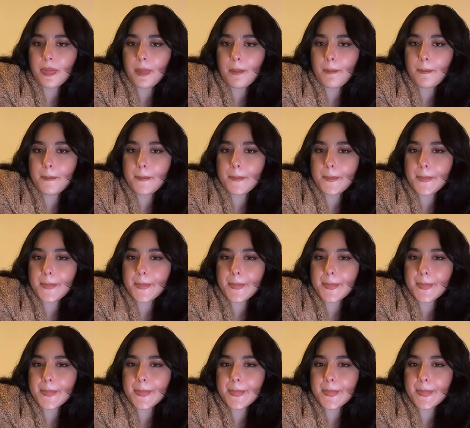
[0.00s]

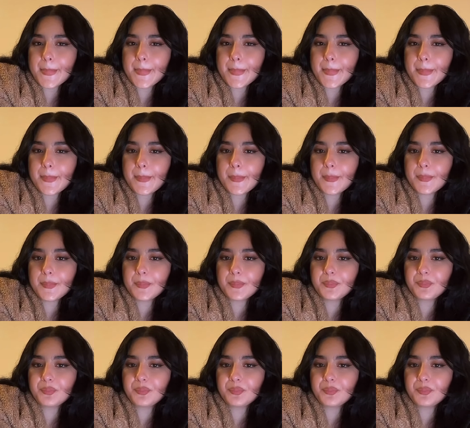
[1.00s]
No one is speaking in this clip.